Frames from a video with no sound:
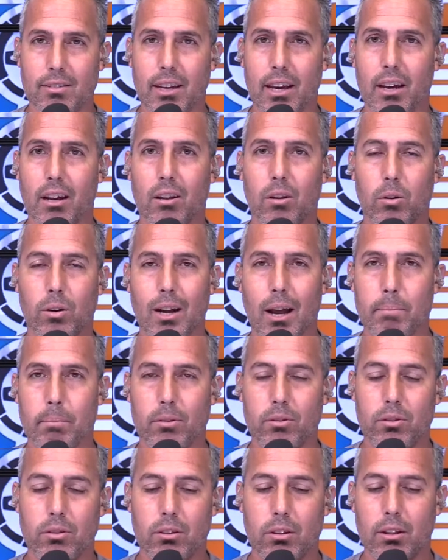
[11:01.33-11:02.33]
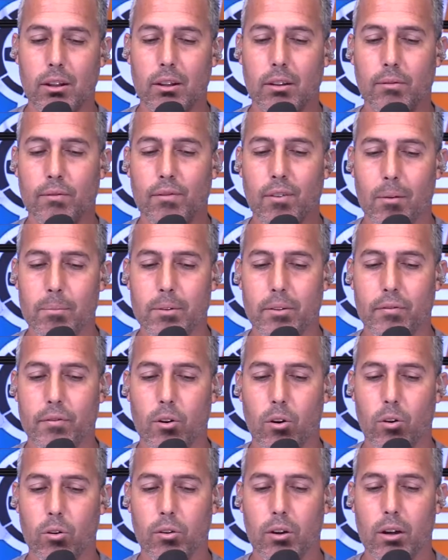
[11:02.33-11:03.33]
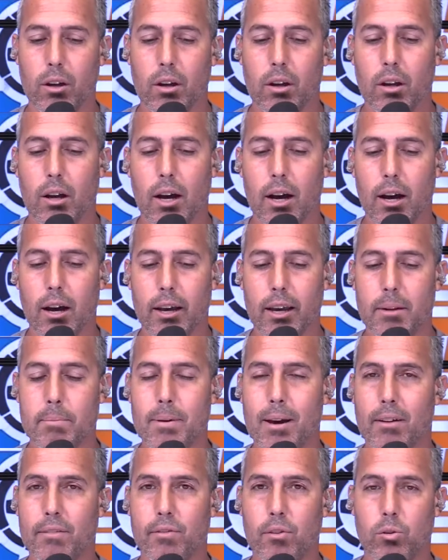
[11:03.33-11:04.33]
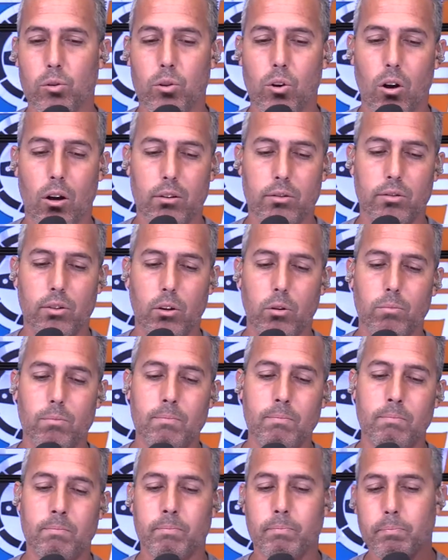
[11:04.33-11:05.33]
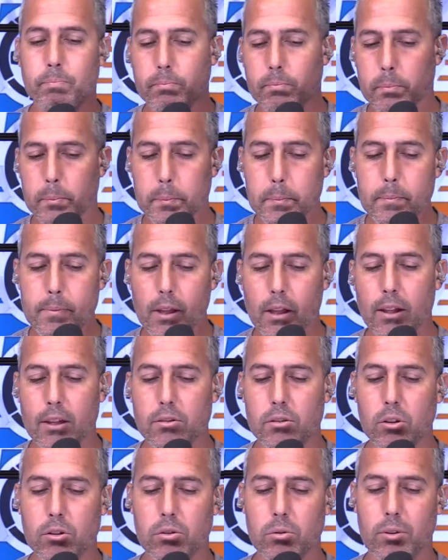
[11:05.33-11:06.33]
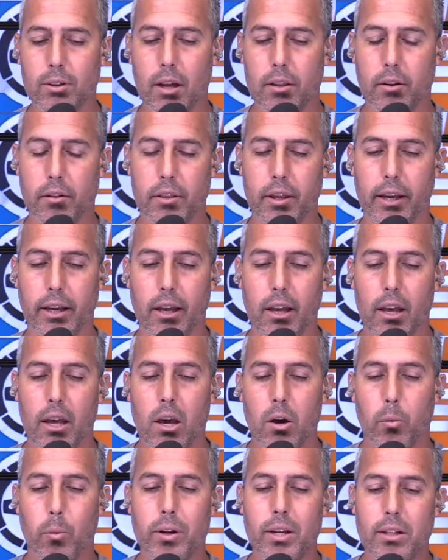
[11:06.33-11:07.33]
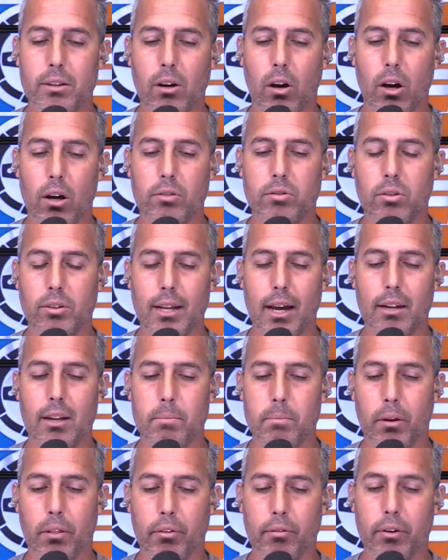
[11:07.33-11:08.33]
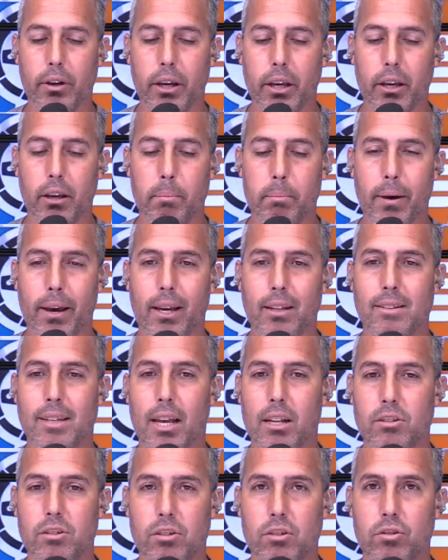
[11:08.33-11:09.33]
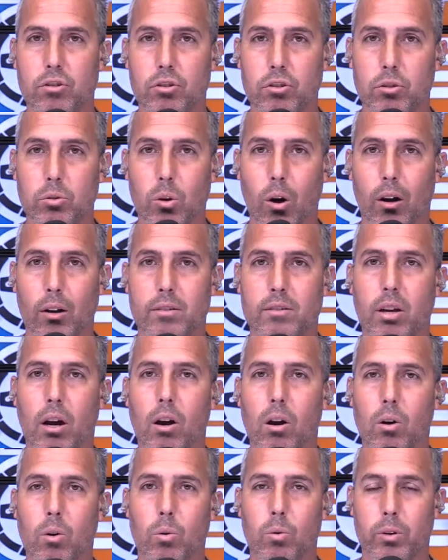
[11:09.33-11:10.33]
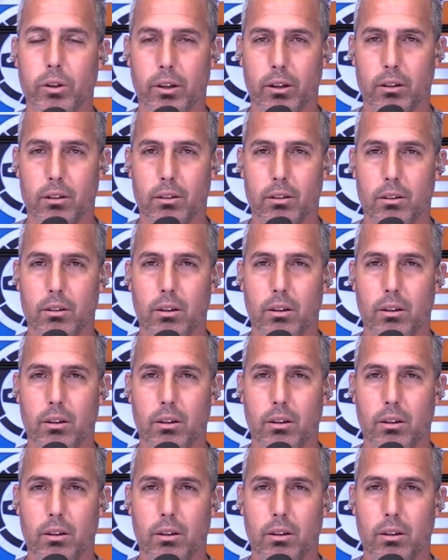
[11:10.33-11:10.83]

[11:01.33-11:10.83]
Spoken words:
sale or an opportunity from the phone, inbound phone call. So let's go to another thing. We need to also now, number 3, pay attention to our tone,